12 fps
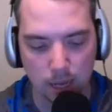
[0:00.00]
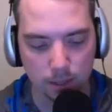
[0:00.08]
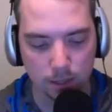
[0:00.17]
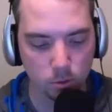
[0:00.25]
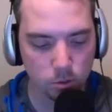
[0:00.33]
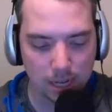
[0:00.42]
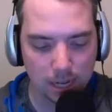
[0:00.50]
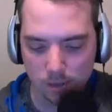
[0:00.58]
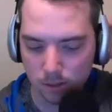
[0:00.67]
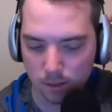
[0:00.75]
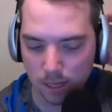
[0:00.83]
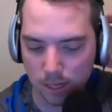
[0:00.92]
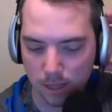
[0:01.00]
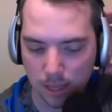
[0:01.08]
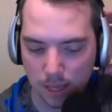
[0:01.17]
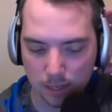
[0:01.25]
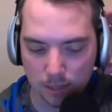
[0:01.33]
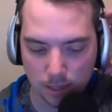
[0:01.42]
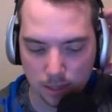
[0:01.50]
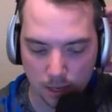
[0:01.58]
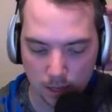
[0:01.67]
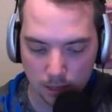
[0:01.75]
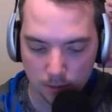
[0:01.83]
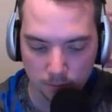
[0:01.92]
Hugh Jackson said
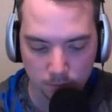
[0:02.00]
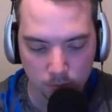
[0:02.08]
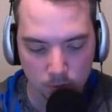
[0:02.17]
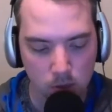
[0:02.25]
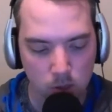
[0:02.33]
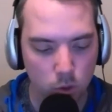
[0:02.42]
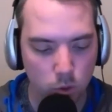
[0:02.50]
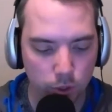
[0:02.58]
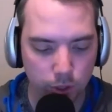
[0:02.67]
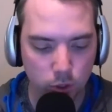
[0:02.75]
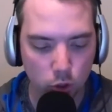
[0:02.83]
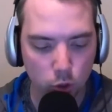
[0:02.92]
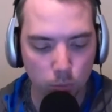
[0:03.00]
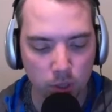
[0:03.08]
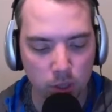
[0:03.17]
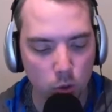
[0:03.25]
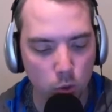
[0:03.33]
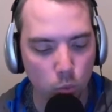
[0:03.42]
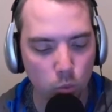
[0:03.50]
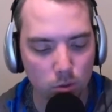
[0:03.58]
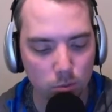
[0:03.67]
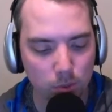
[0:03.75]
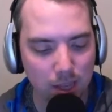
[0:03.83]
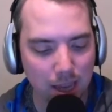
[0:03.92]
that Corey Coleman
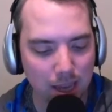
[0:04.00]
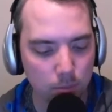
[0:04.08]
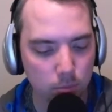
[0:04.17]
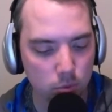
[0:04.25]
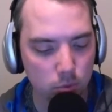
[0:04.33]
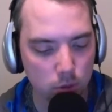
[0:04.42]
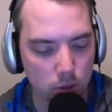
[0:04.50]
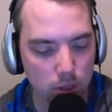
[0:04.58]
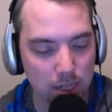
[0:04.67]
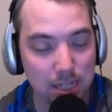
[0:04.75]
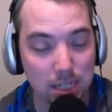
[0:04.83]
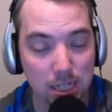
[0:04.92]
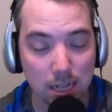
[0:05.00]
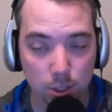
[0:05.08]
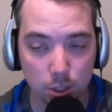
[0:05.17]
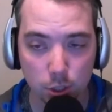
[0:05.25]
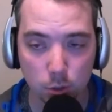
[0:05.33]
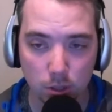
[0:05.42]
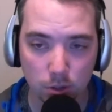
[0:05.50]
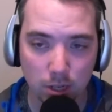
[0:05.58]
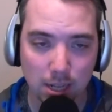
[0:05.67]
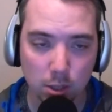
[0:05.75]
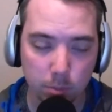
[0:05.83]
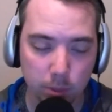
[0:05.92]
will be able, or he's not sure whether or
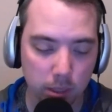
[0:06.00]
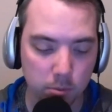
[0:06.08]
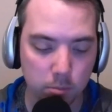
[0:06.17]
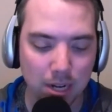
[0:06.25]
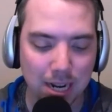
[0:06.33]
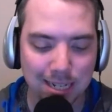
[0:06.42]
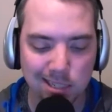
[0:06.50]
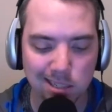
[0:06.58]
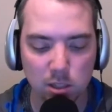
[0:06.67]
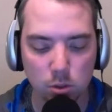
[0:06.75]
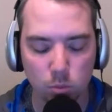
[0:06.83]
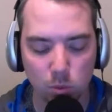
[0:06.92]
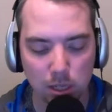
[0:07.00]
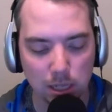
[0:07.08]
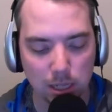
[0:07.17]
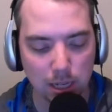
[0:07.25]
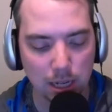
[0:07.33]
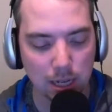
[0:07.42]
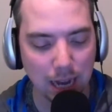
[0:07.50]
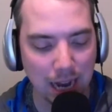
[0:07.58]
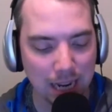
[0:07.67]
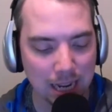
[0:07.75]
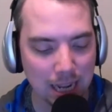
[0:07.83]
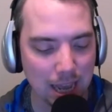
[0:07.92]
not he'll be able to practice this week.
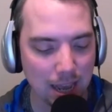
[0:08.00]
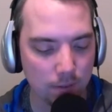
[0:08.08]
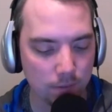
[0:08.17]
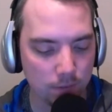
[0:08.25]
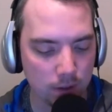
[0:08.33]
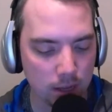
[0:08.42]
I have